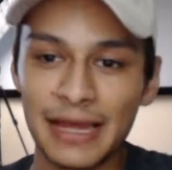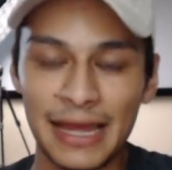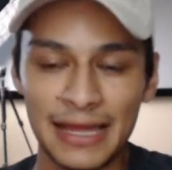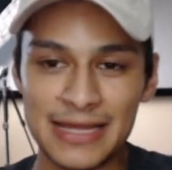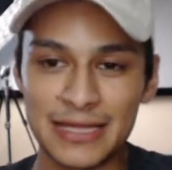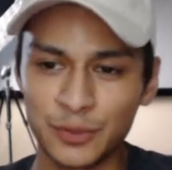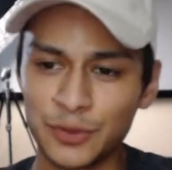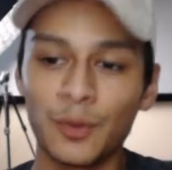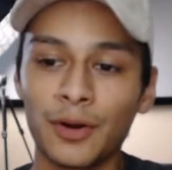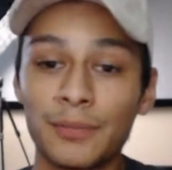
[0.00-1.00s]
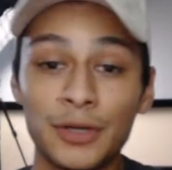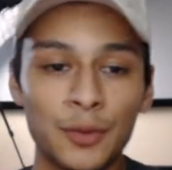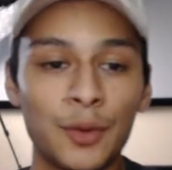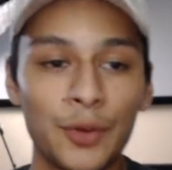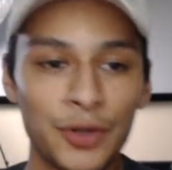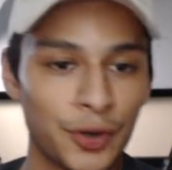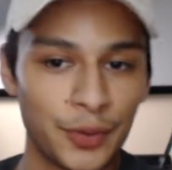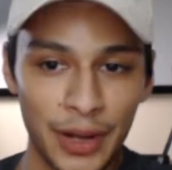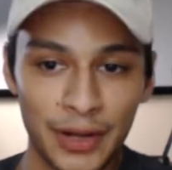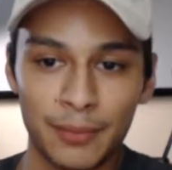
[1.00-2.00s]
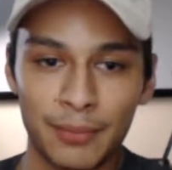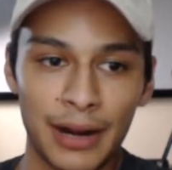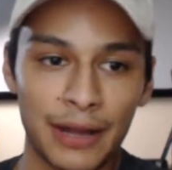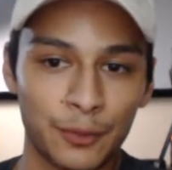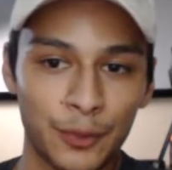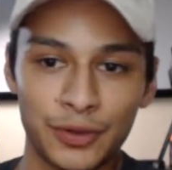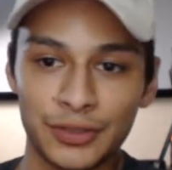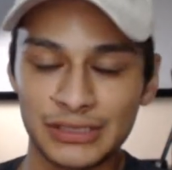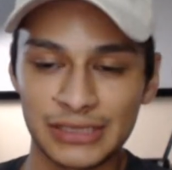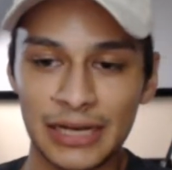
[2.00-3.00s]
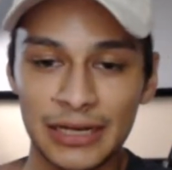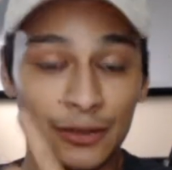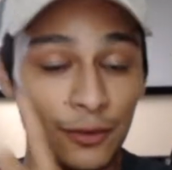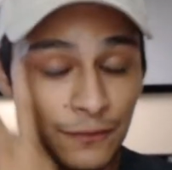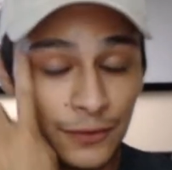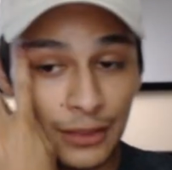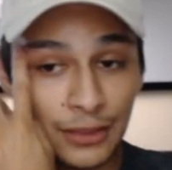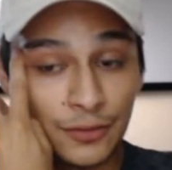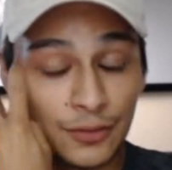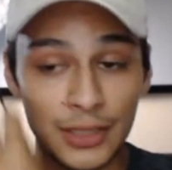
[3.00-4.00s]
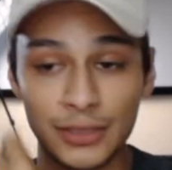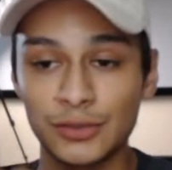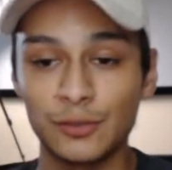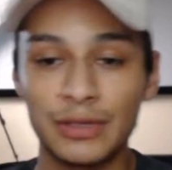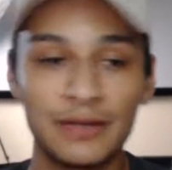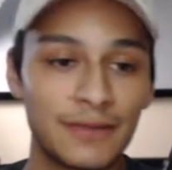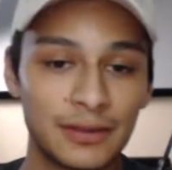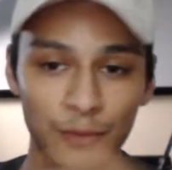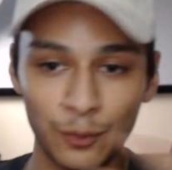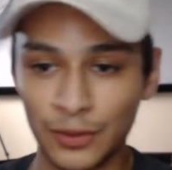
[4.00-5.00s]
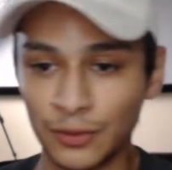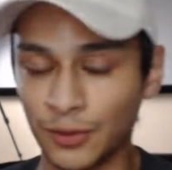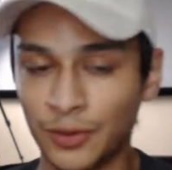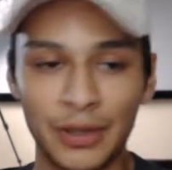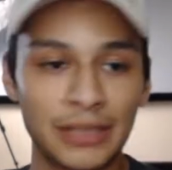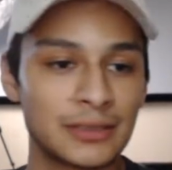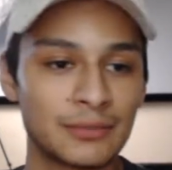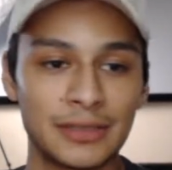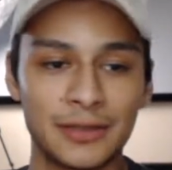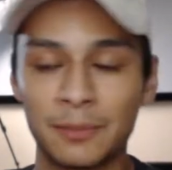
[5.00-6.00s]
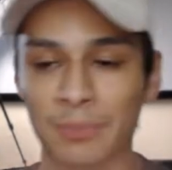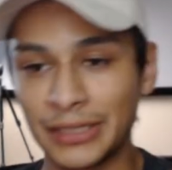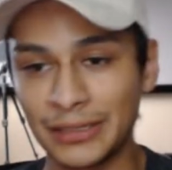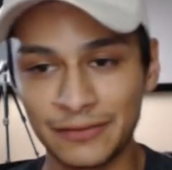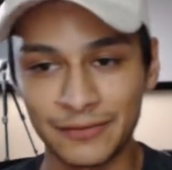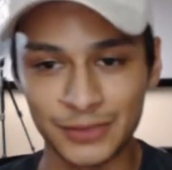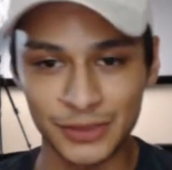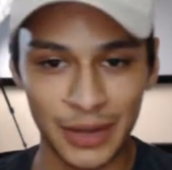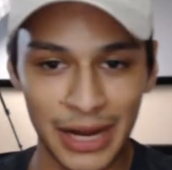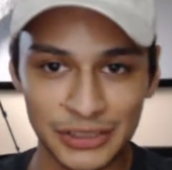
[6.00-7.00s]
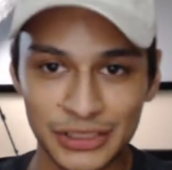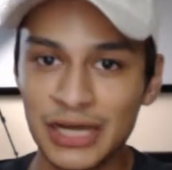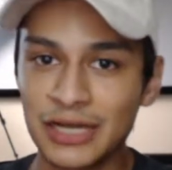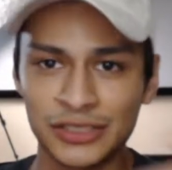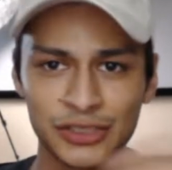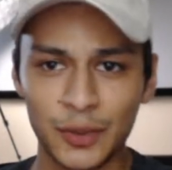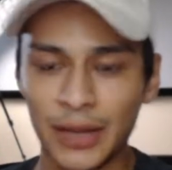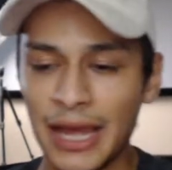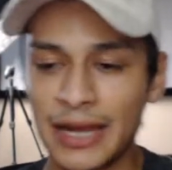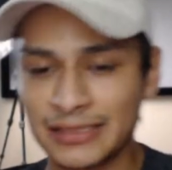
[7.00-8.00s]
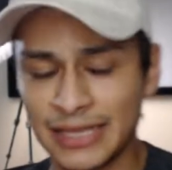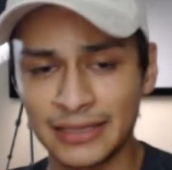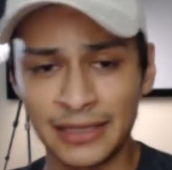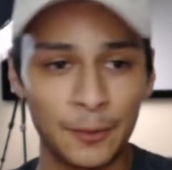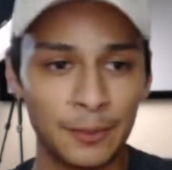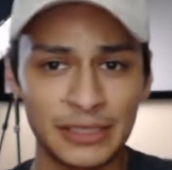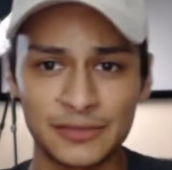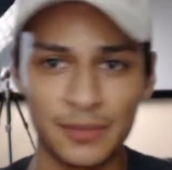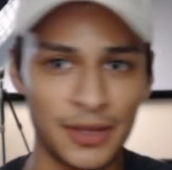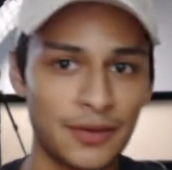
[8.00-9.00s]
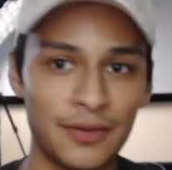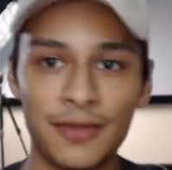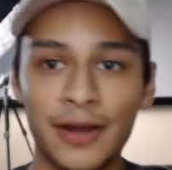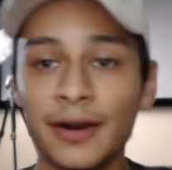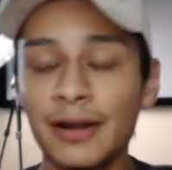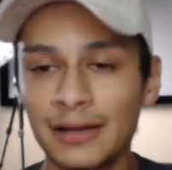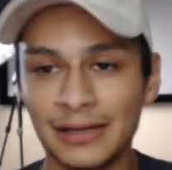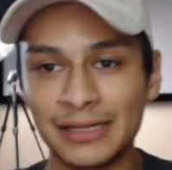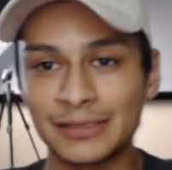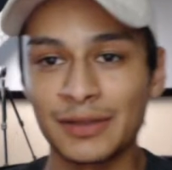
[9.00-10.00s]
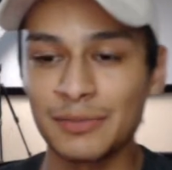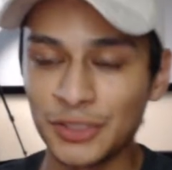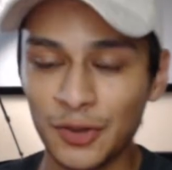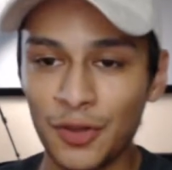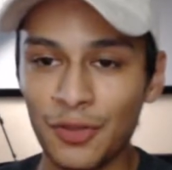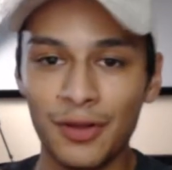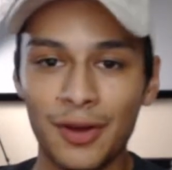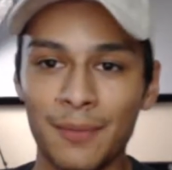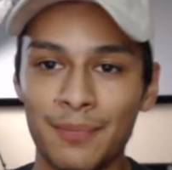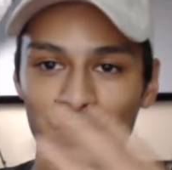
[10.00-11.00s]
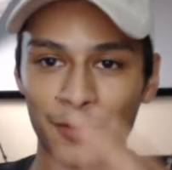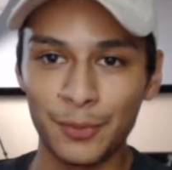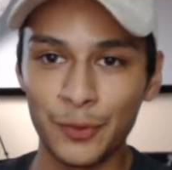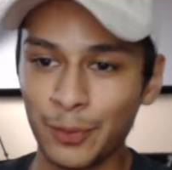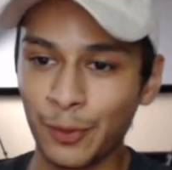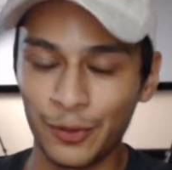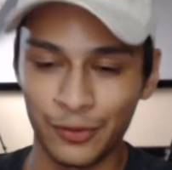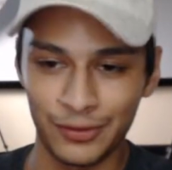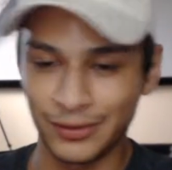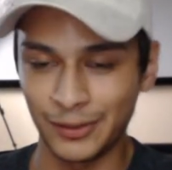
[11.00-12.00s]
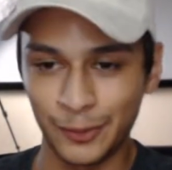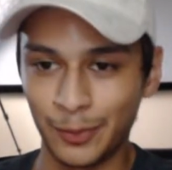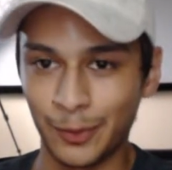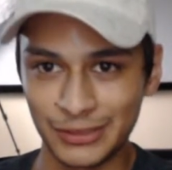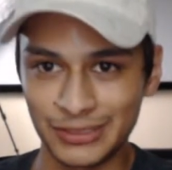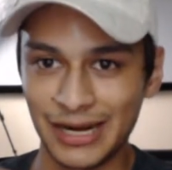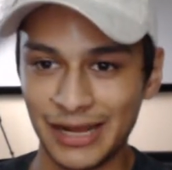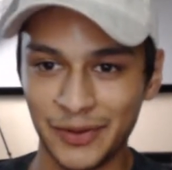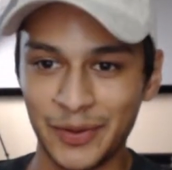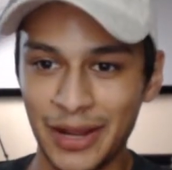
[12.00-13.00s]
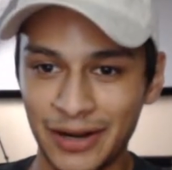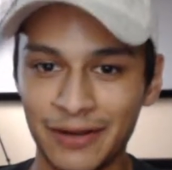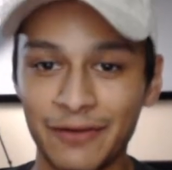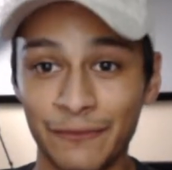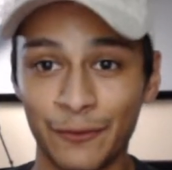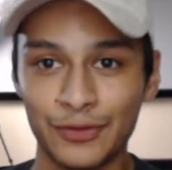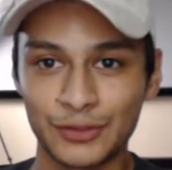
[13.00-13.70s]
And that's what you want to be doing when you're creating a brand and when you're designing. Don't feel like you need to reinvent the wheel or create something completely from scratch. Just go ahead and take little bits from here and there. So let me show you the mood board or the little boards that I created for this